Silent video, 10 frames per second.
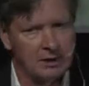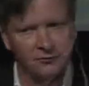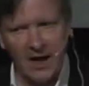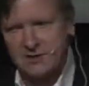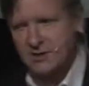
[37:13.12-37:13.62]

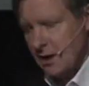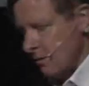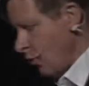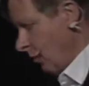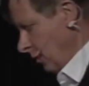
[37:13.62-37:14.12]
That's our
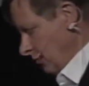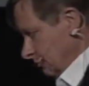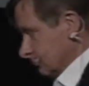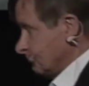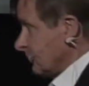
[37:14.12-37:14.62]
problem.
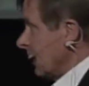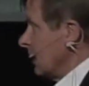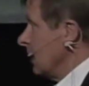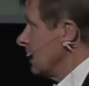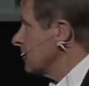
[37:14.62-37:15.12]

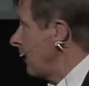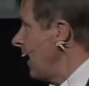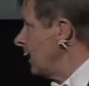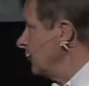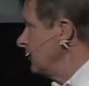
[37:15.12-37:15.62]
So
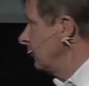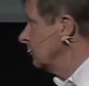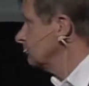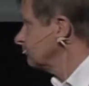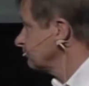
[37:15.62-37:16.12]
how do we do it?
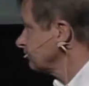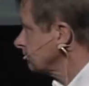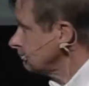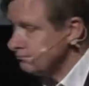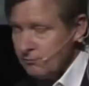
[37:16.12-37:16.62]

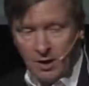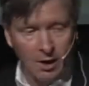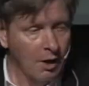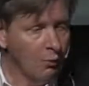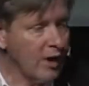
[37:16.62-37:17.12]

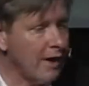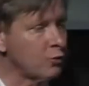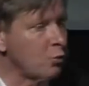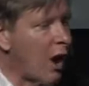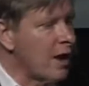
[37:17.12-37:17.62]
We have
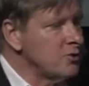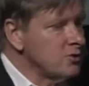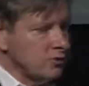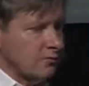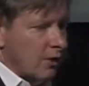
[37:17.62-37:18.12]
a
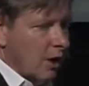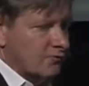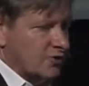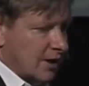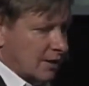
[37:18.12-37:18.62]
range
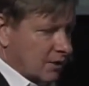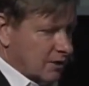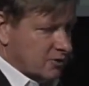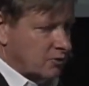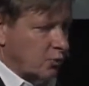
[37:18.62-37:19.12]
of
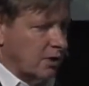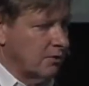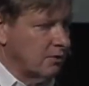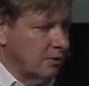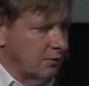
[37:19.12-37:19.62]
techniques that we
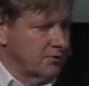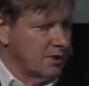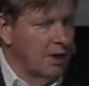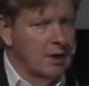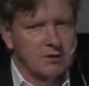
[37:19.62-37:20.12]
can use.
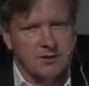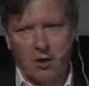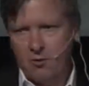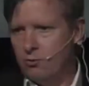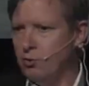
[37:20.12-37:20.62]

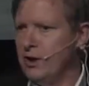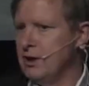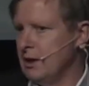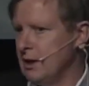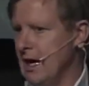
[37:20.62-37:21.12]
So we
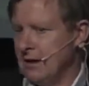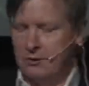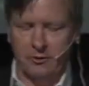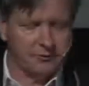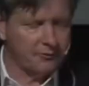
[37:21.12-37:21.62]
can cut
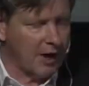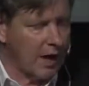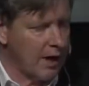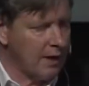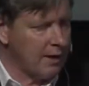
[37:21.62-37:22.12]
crops for
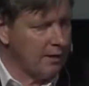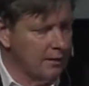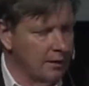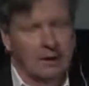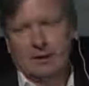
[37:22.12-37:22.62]
hay,
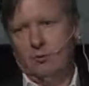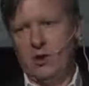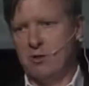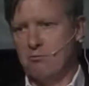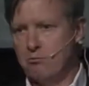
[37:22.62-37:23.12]
we
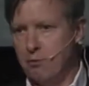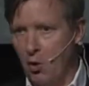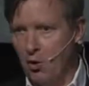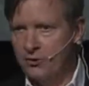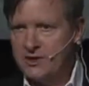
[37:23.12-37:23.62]
can
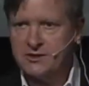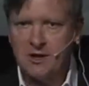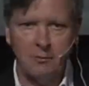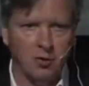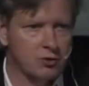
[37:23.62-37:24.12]
burn the
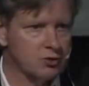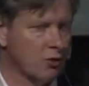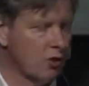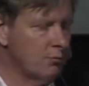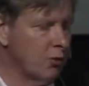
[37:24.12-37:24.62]
stubble and
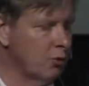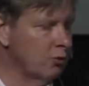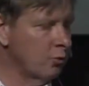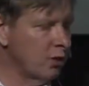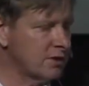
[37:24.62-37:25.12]
try and burn
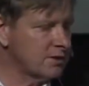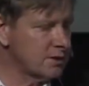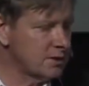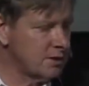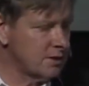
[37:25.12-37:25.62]
the weed
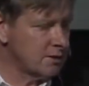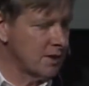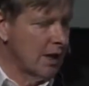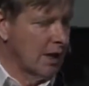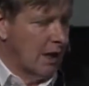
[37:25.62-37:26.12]
seeds,
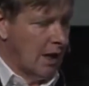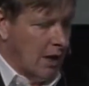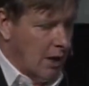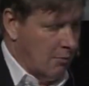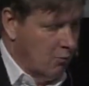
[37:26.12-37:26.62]

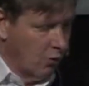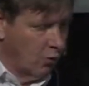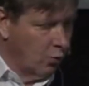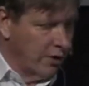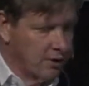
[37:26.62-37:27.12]

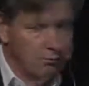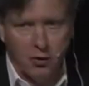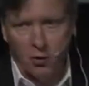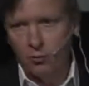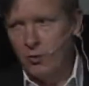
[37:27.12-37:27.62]
we can
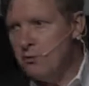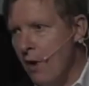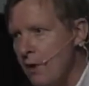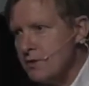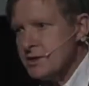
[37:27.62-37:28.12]
burn
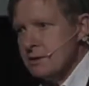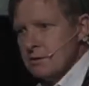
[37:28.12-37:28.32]
windrows,